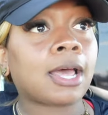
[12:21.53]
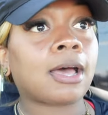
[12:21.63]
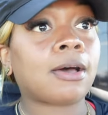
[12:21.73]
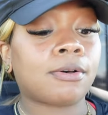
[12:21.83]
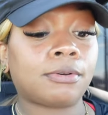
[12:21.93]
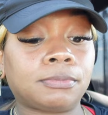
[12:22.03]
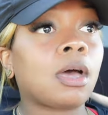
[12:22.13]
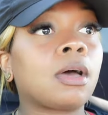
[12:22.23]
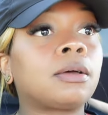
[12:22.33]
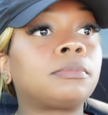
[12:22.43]
out.
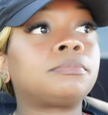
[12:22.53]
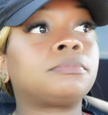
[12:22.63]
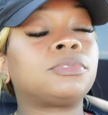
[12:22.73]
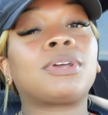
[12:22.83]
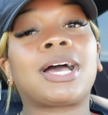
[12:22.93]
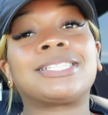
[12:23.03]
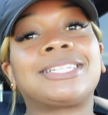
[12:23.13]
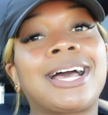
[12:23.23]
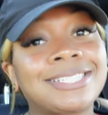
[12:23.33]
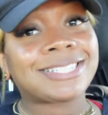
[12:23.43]
You guys,
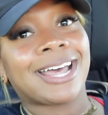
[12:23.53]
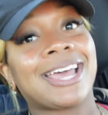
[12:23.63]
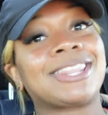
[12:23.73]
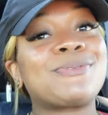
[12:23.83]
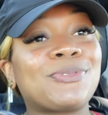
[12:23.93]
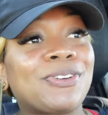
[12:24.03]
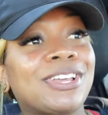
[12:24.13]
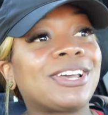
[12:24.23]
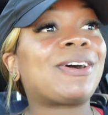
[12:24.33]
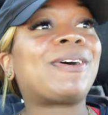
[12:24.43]
last night at the
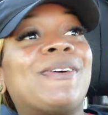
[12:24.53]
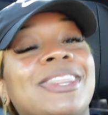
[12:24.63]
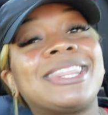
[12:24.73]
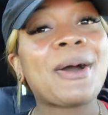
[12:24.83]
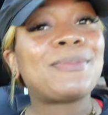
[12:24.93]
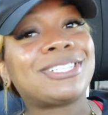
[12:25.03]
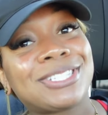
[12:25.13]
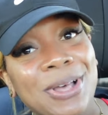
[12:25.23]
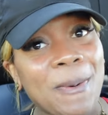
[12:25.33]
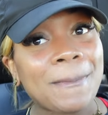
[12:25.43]
rodeo, that was
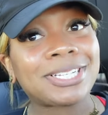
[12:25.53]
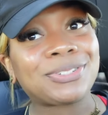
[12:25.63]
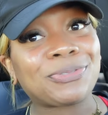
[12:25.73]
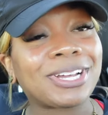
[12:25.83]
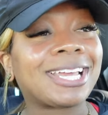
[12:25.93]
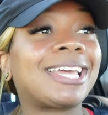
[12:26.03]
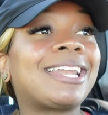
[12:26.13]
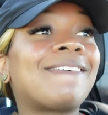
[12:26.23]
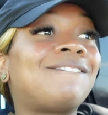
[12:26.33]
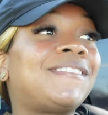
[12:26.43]
so much
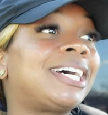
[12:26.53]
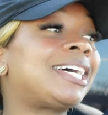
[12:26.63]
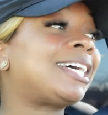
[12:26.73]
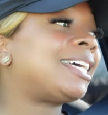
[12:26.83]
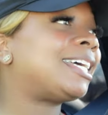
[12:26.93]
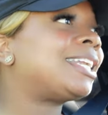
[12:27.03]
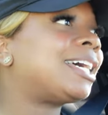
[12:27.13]
freaking fun.